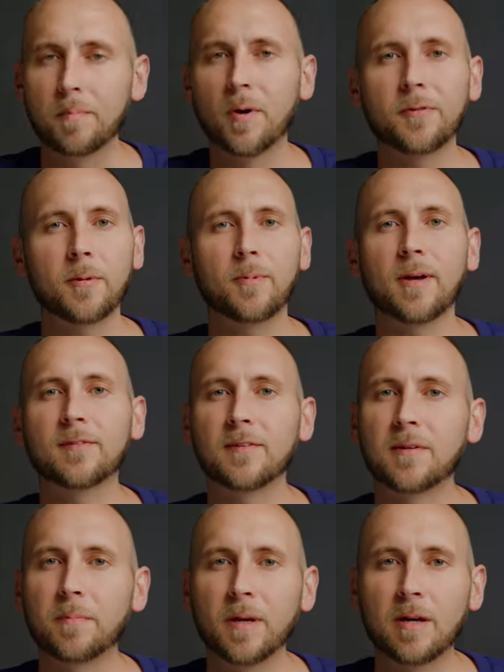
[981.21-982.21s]
both are
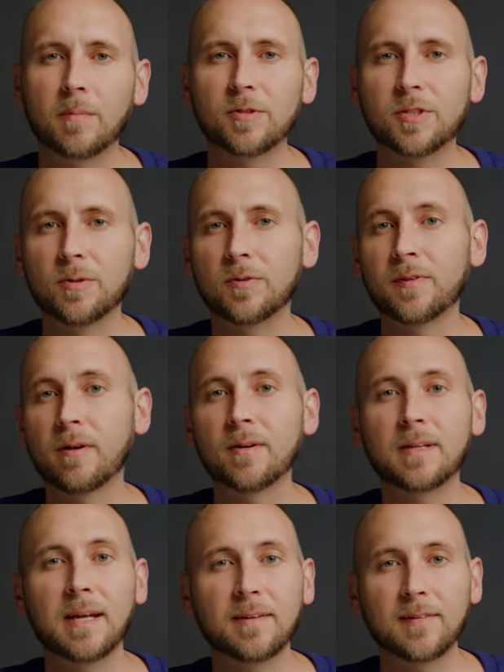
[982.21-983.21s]
places to pick up shoes that are
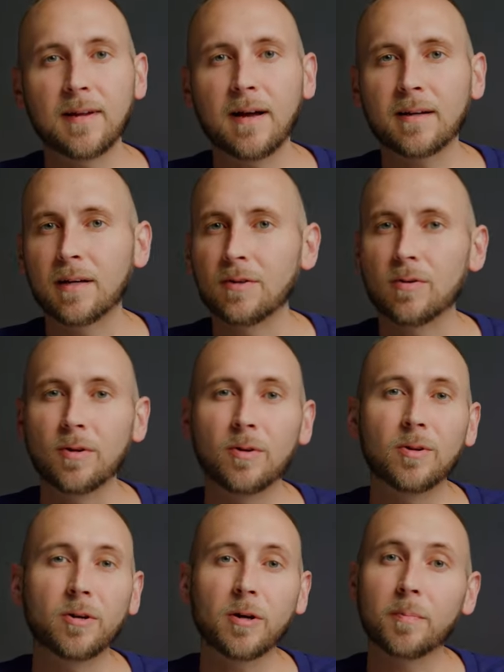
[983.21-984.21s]
dead stock and you can
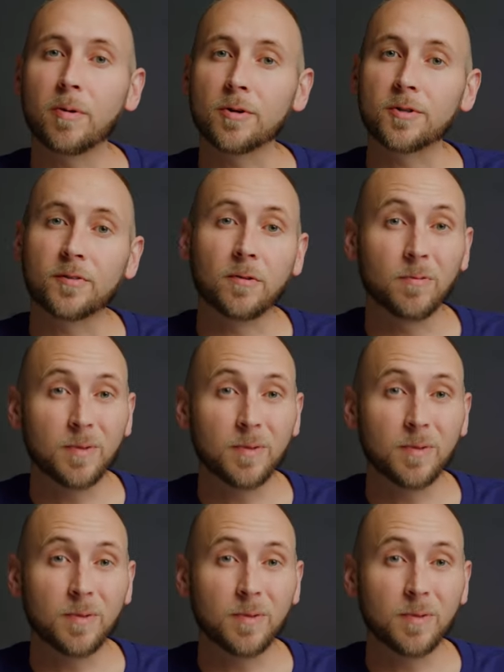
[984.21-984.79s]
no longer purchase for